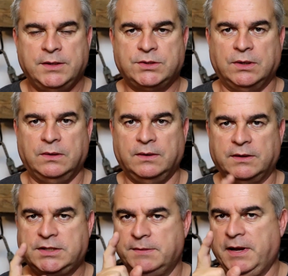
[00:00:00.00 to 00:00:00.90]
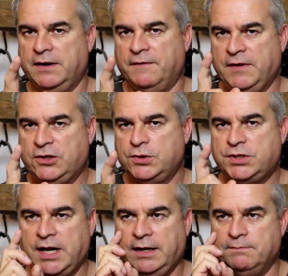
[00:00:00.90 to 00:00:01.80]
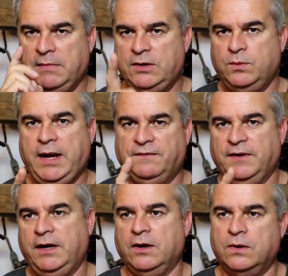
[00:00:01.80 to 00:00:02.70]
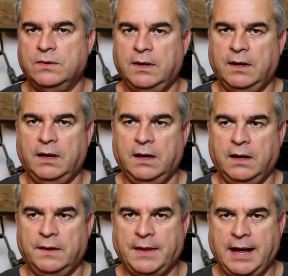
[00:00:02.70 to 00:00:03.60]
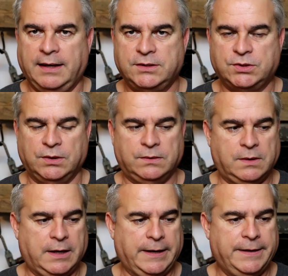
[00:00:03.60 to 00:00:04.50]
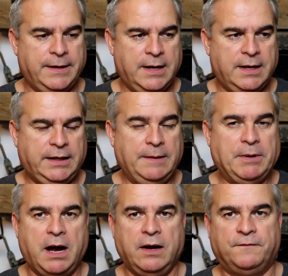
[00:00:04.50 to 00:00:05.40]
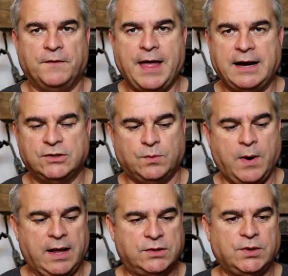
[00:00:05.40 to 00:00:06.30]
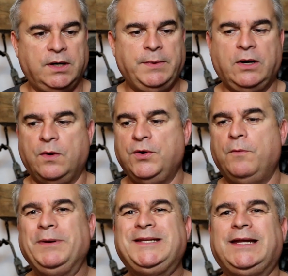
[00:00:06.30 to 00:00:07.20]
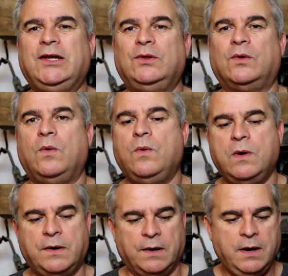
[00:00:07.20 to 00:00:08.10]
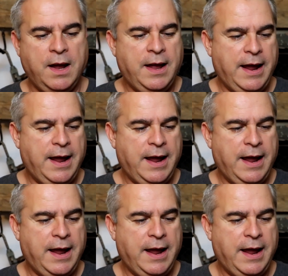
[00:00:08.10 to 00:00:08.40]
So it's going to be an interesting midweek video on that. So keep an eye out for that as well. So here we go. No particular order.